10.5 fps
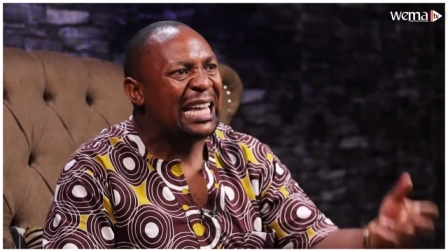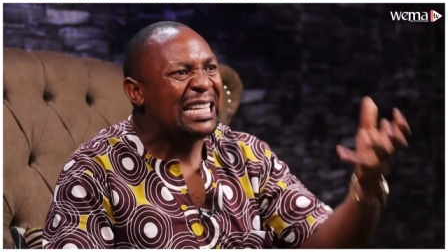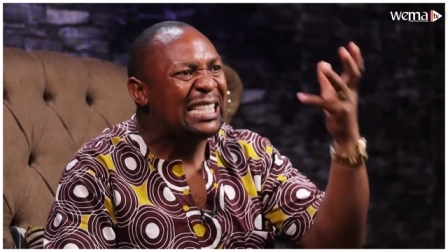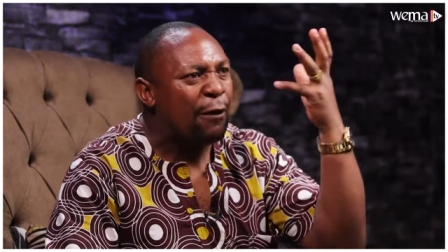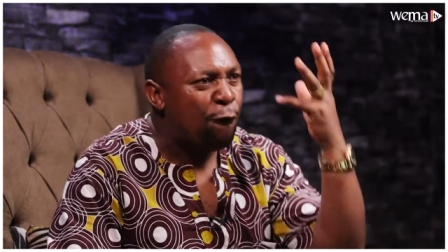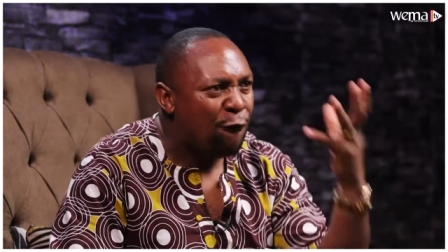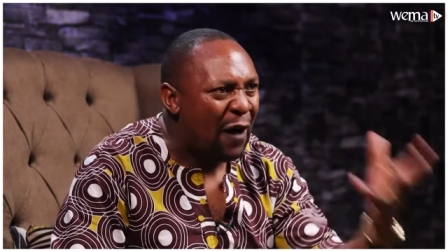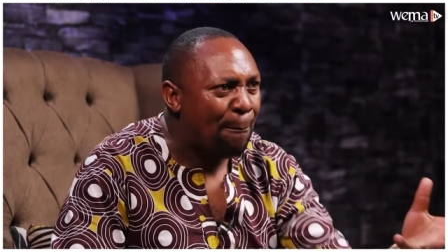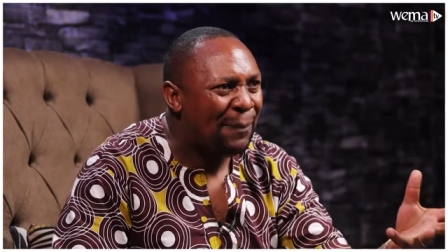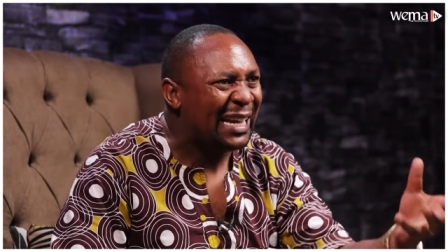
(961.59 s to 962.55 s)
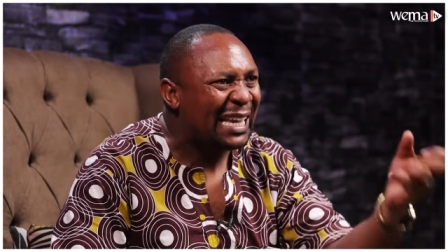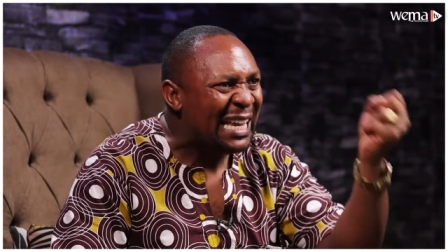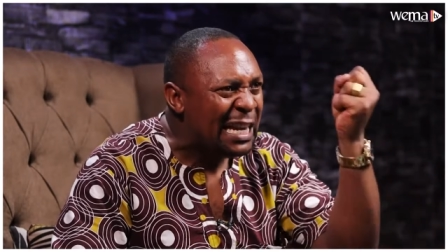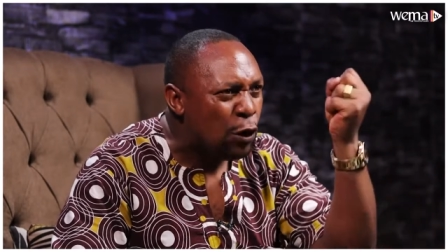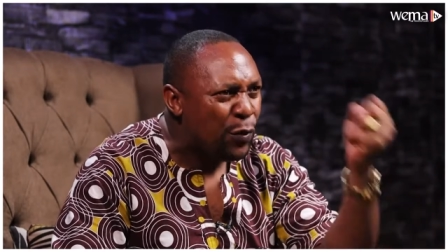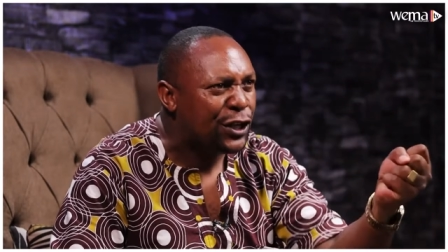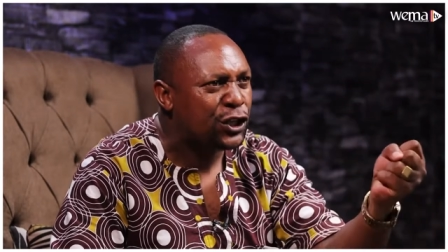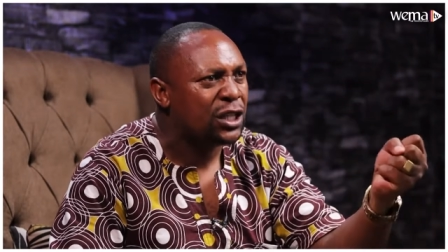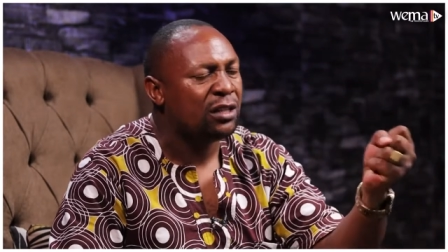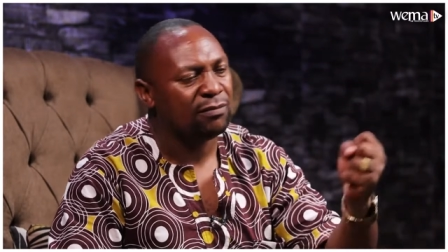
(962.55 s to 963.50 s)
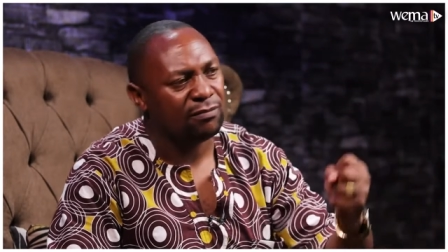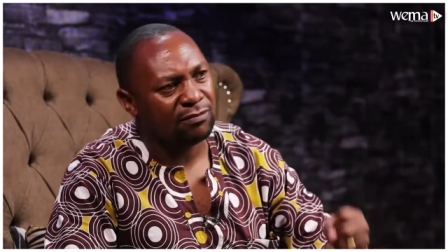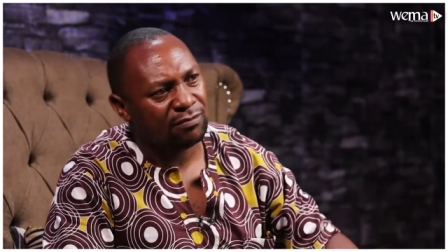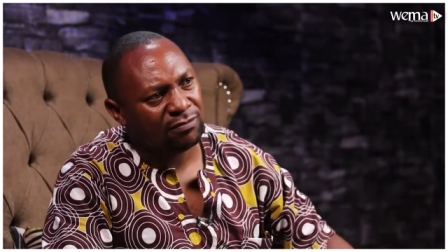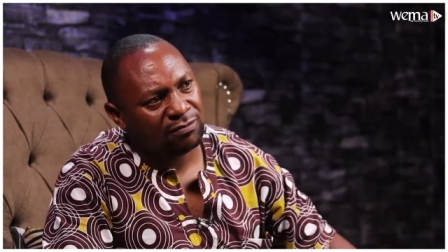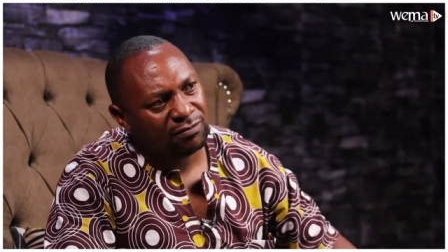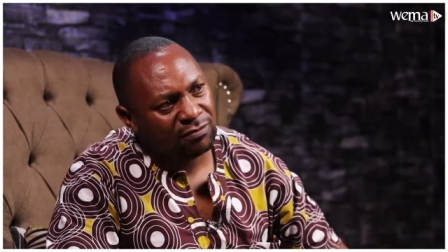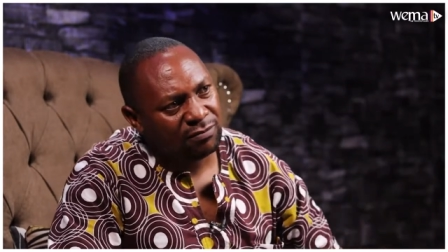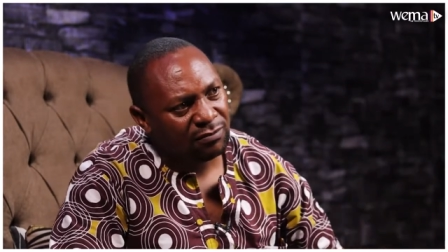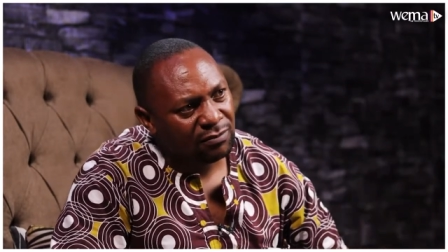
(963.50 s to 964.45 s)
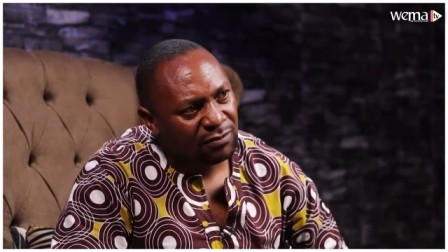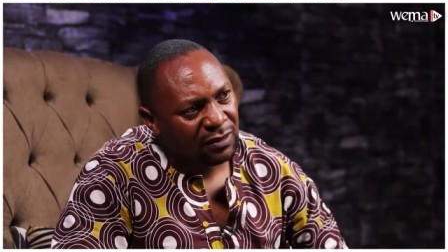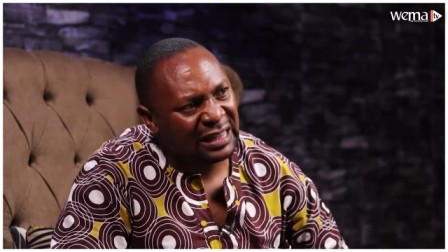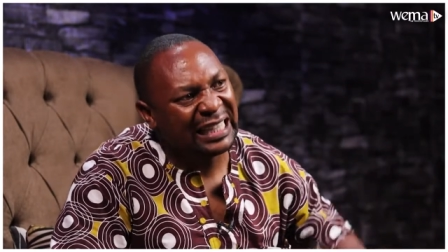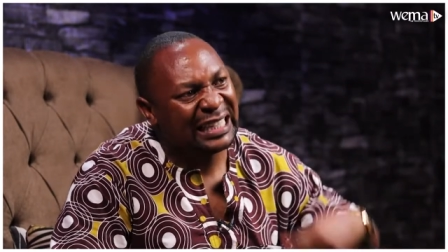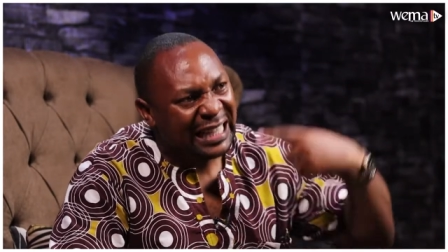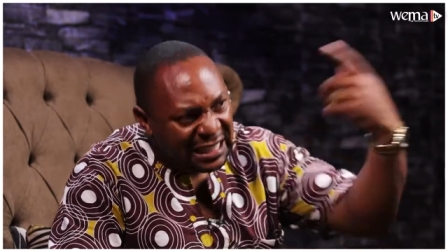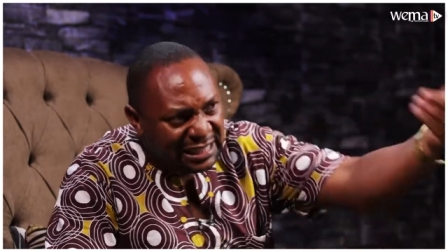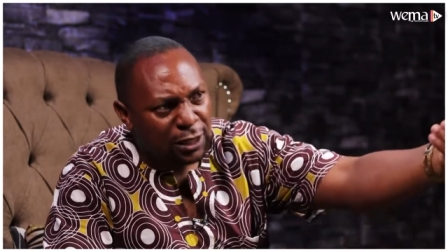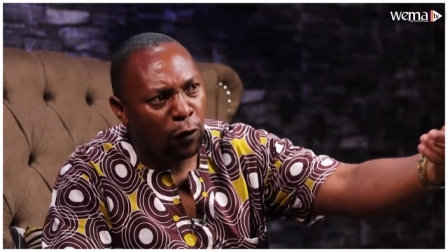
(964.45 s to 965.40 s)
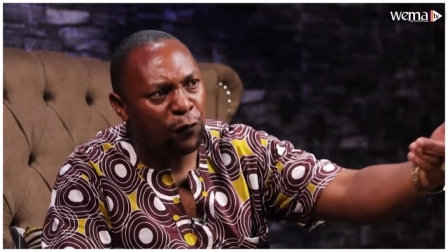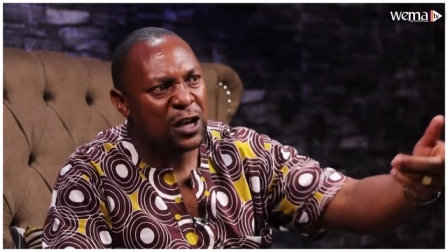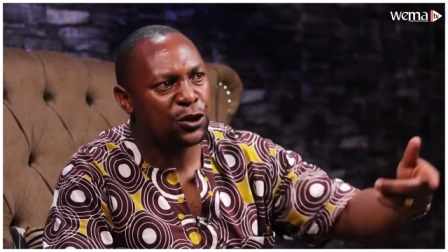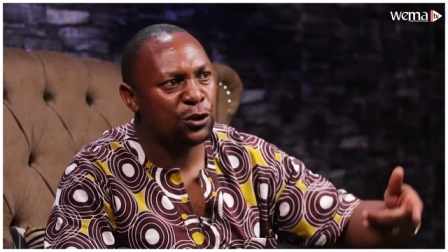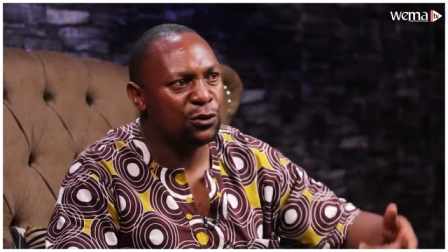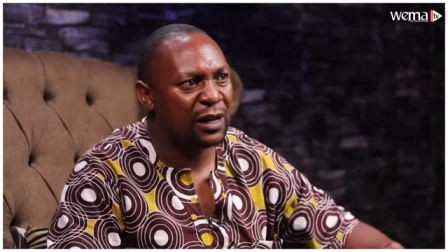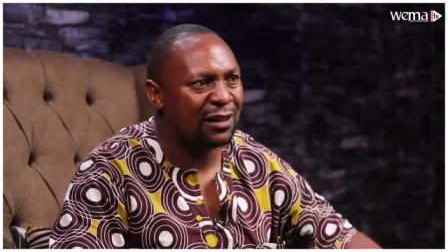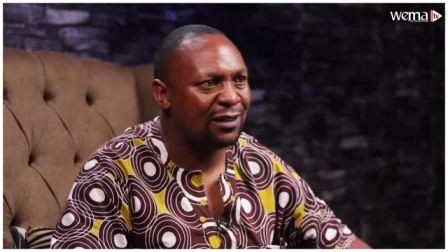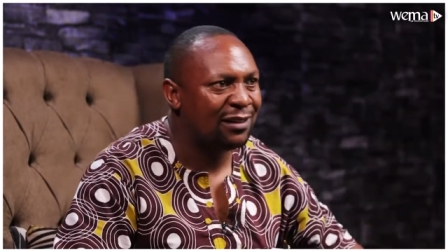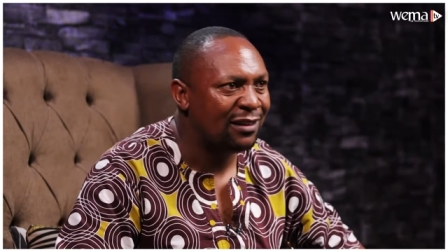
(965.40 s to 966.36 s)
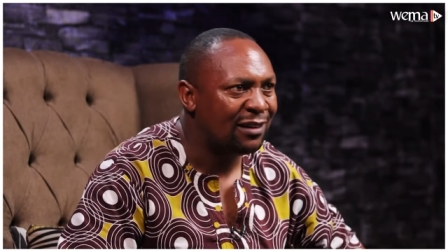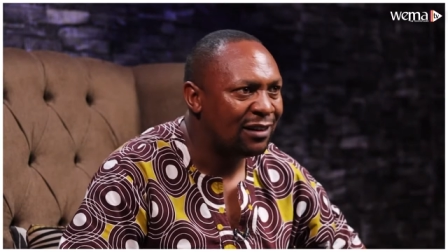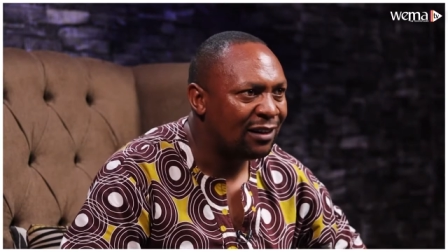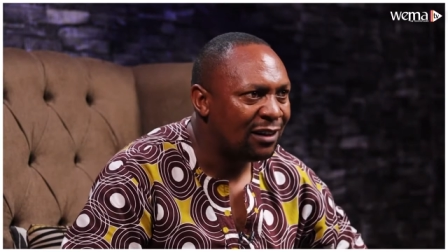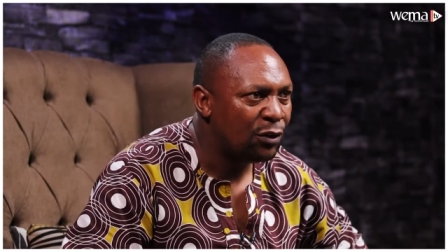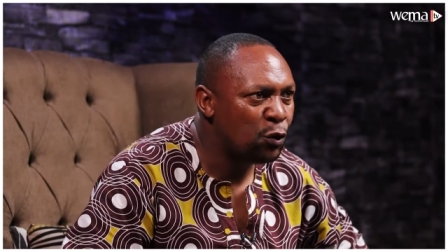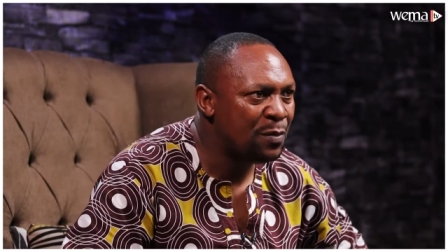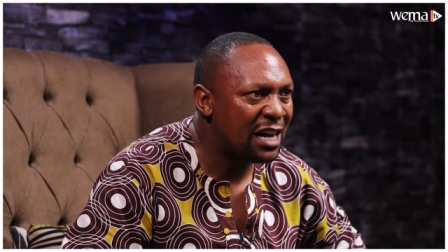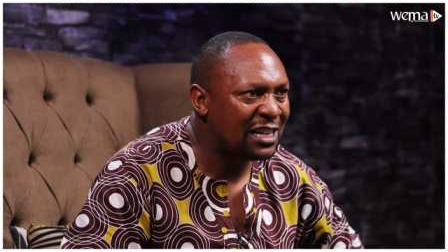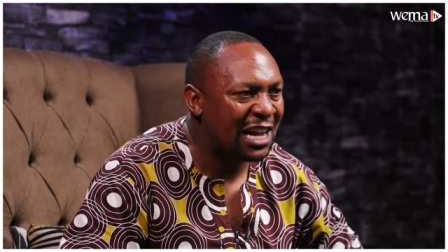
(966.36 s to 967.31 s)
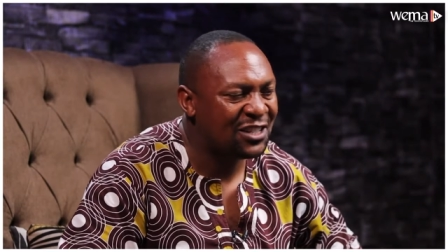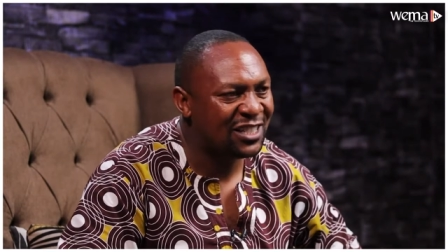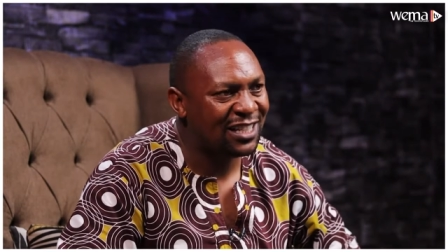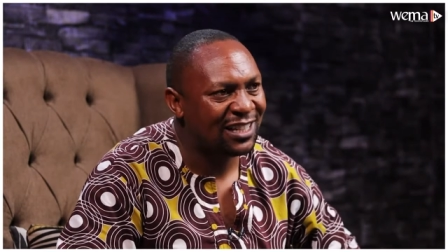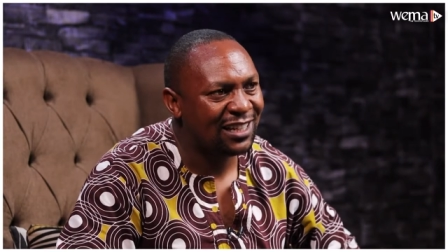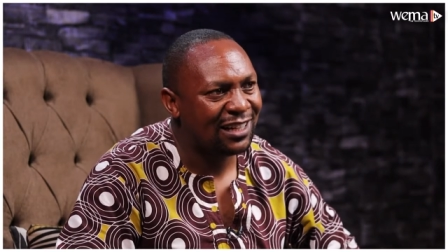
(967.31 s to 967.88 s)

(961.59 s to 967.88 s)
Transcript: is the fabric in which the destiny of your children will be attached.